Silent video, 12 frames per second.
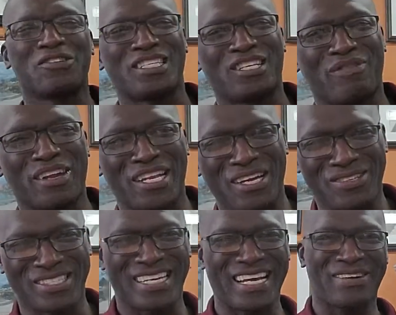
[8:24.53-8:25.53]
these
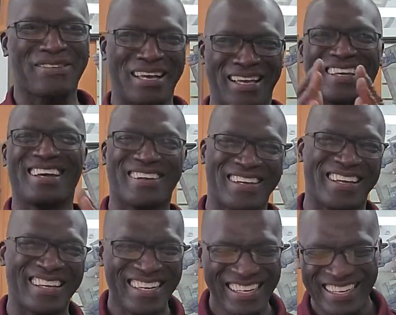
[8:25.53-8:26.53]
videos. Okay,
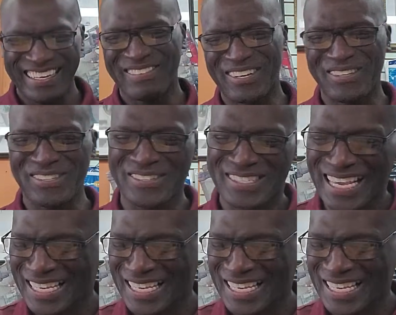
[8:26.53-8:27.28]
we don't do take